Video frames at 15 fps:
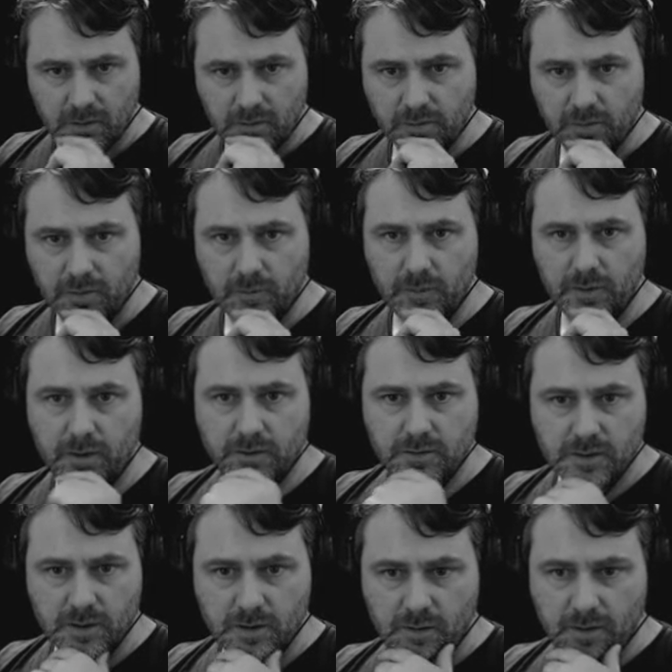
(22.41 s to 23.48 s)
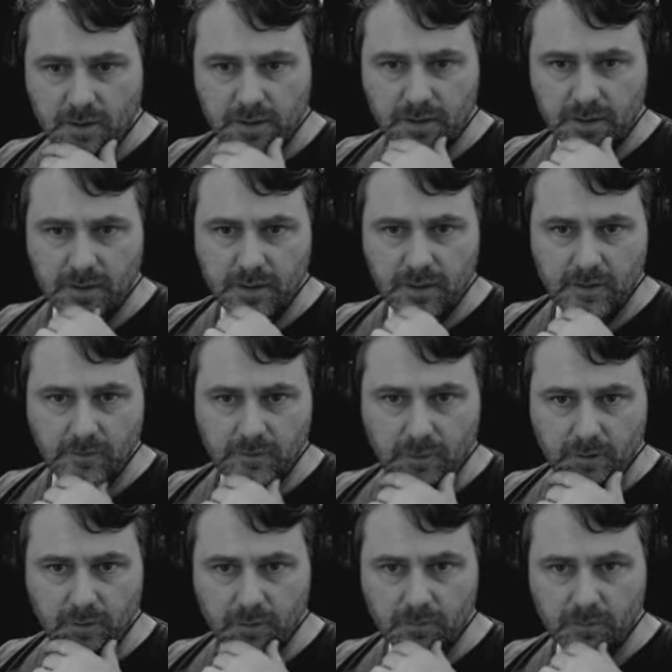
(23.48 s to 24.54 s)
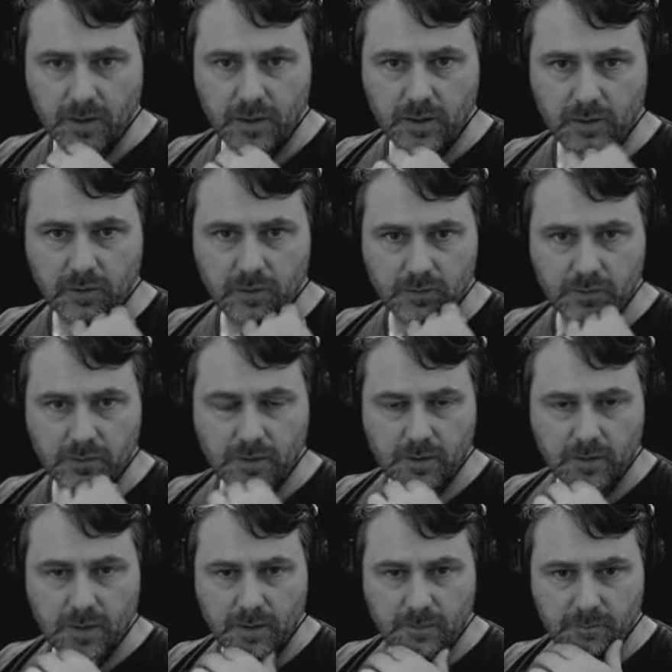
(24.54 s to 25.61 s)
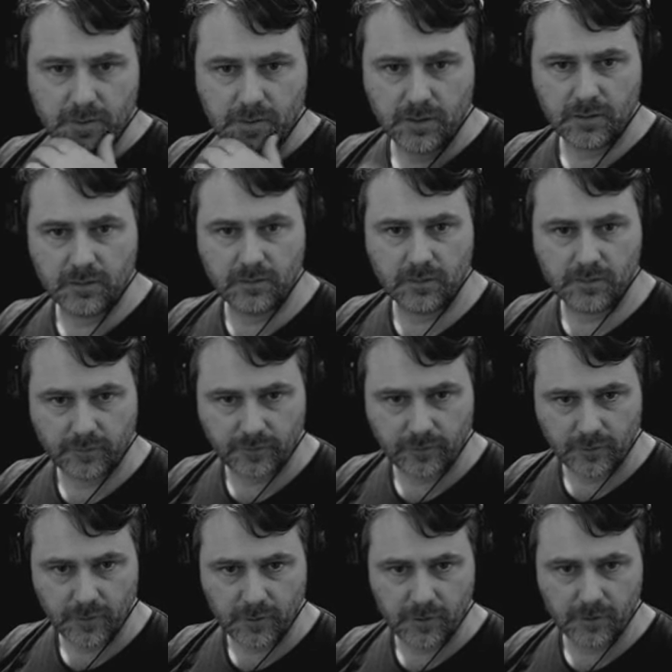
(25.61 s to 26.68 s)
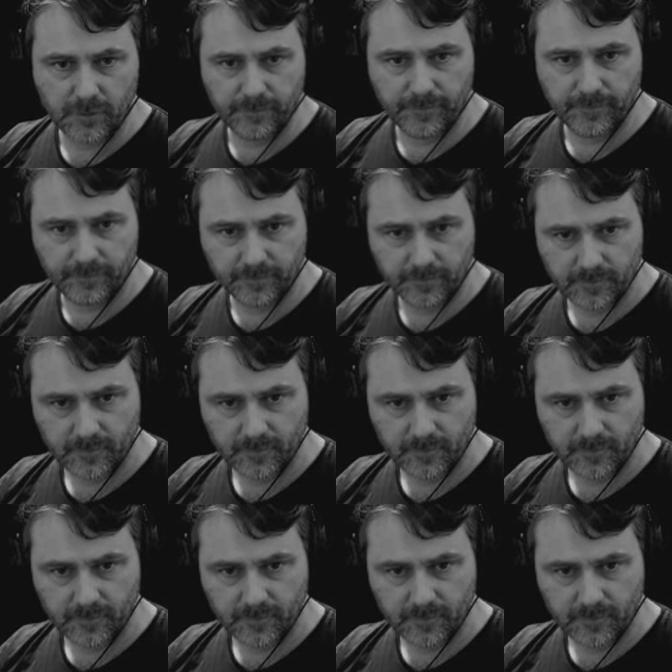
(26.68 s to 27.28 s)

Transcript: So when I generate the level, I'm going to use the numbers from,